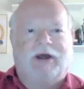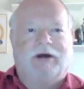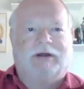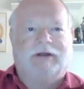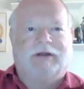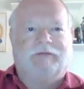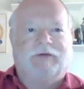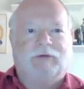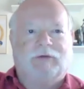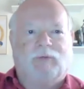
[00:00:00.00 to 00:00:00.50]
I'll
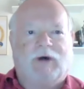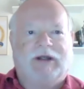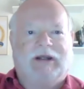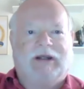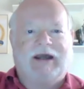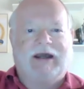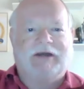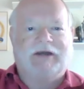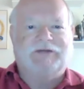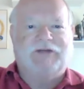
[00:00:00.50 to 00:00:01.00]
give you one
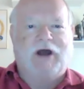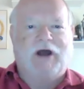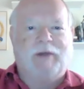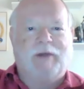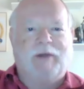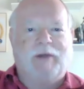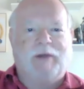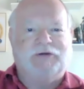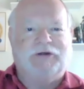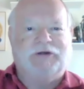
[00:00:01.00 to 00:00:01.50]
last
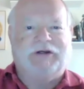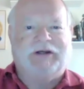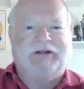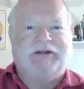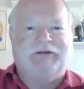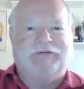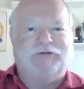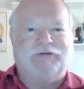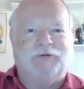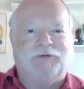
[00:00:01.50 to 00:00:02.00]

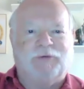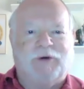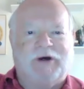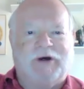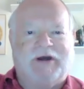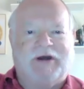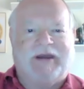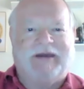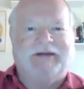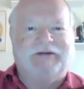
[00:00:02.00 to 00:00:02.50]
opportunity to
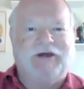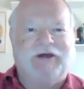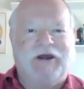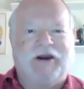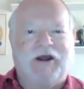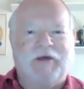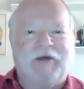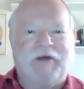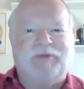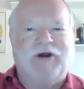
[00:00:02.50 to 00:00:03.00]
uh, end on
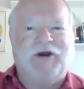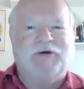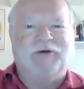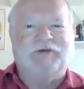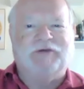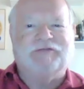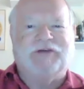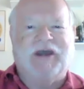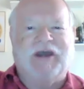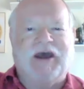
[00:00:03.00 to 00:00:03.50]
an up note
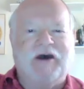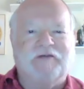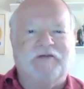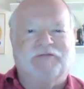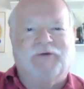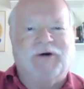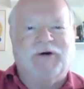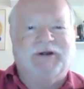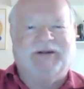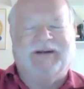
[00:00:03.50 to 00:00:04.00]
if you have
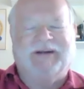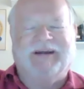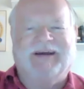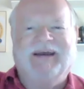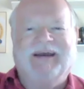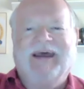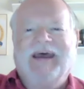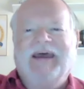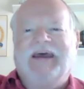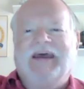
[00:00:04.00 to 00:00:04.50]
one. Uh,
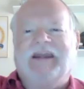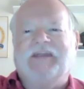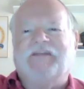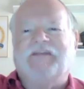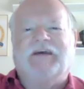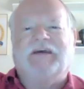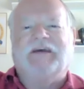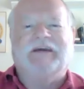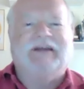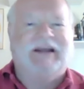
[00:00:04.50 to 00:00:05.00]

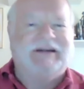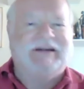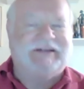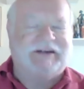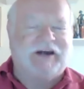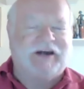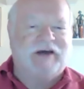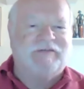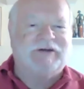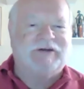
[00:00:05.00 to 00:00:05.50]
anything you'd like to
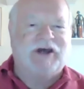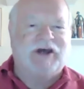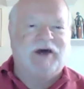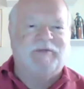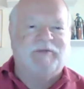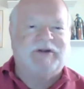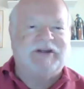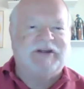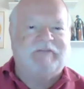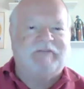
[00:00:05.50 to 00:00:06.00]
cover,
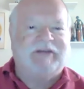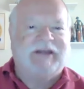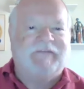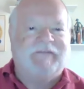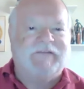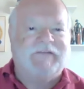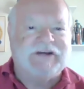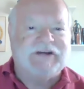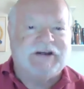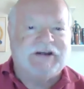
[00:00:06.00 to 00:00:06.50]
Tom, that you haven't had
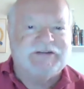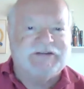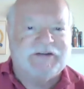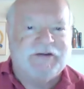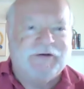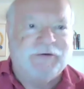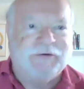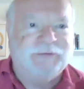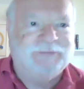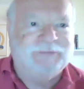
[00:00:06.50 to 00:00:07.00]
the chance to
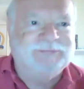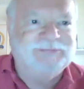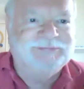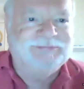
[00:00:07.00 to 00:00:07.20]
do.